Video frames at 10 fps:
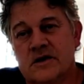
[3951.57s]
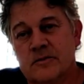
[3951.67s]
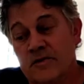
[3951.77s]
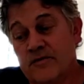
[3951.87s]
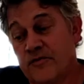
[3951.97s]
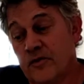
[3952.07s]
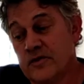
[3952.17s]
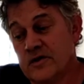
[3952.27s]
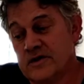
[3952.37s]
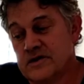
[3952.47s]
then before
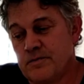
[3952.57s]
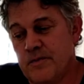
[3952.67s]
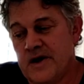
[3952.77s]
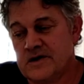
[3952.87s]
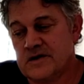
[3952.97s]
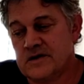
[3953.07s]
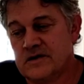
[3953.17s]
you dispatch,